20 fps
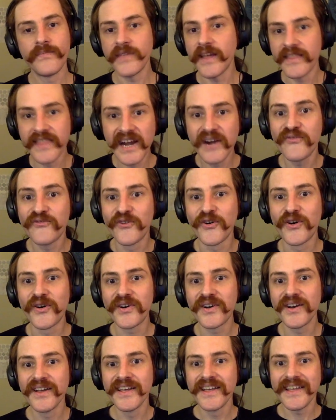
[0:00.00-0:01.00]
And
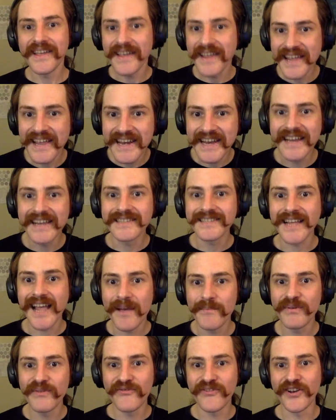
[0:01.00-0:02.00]
therefore, it is
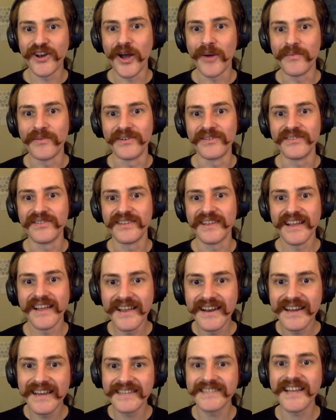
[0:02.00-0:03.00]
epiphenomenal.
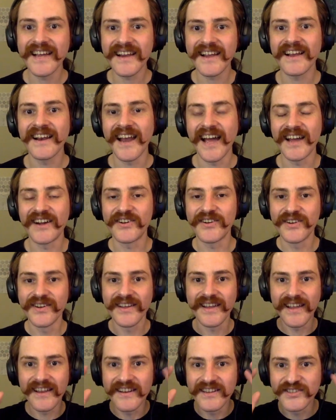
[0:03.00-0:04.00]
It is like a glider.
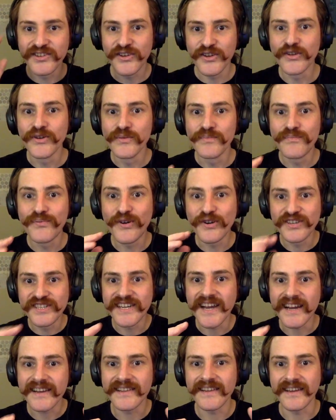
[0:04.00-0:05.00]
It is you
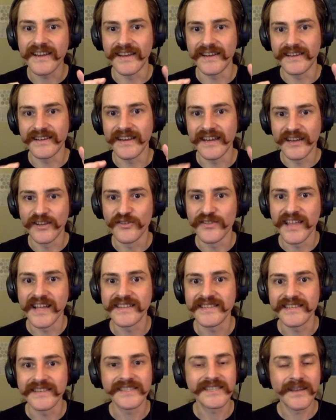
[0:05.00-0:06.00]
projecting it into
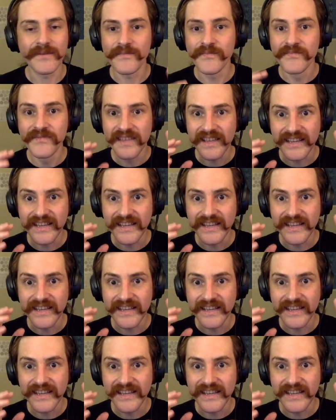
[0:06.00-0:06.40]
that system.